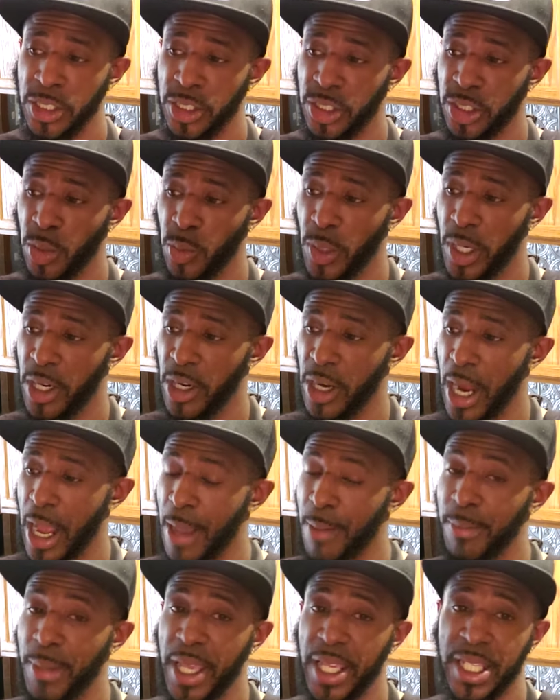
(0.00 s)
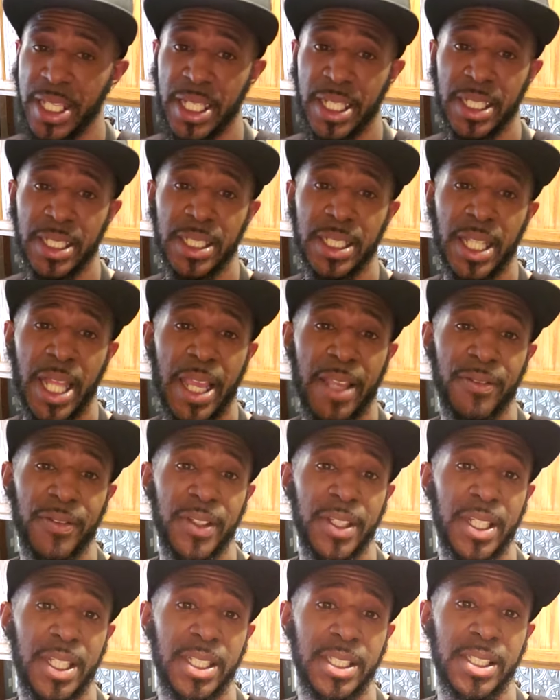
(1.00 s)
to where I'm making life
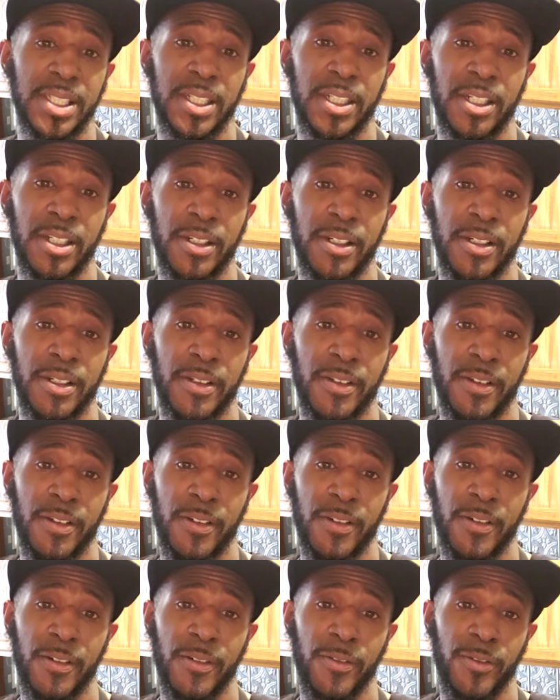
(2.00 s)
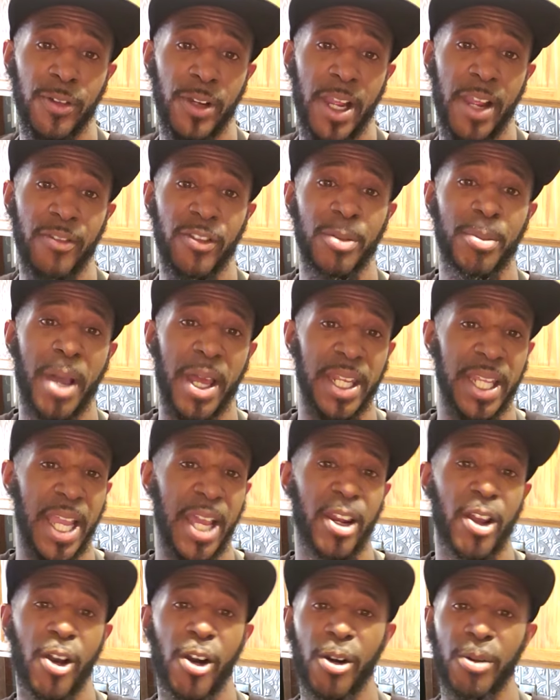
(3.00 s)
easier for everybody
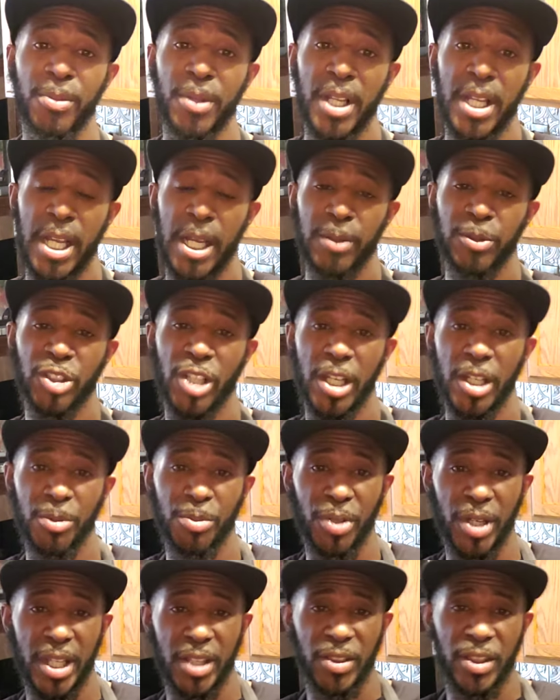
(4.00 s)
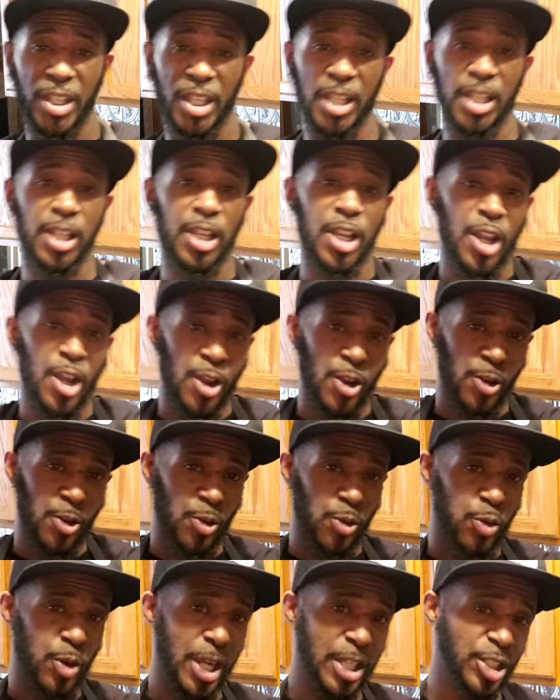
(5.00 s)
at home. I'm trying to bring the
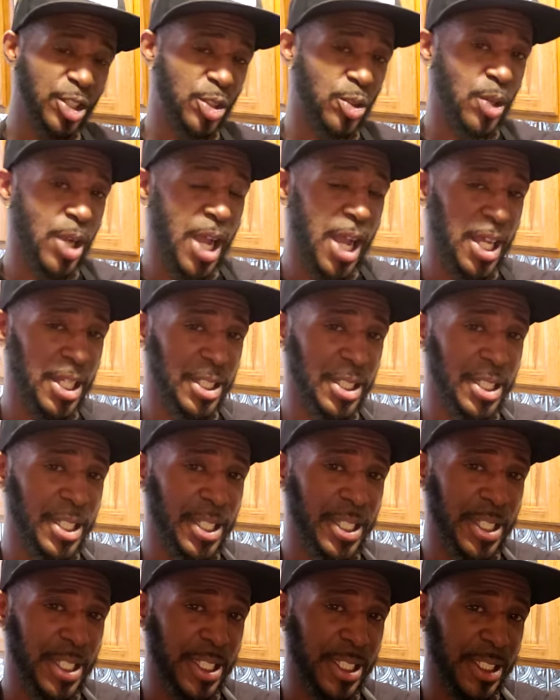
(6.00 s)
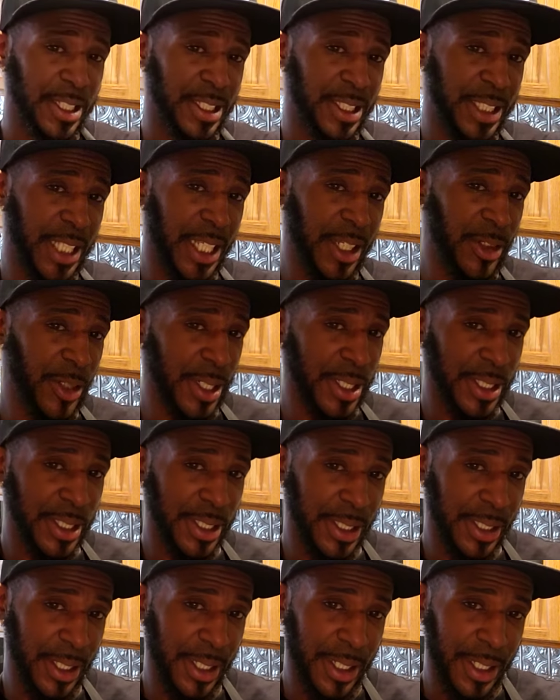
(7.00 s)
restaurant
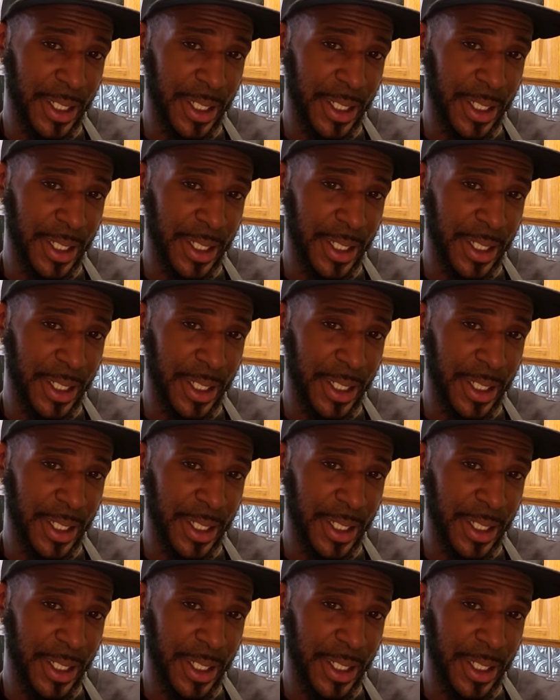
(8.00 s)
secrets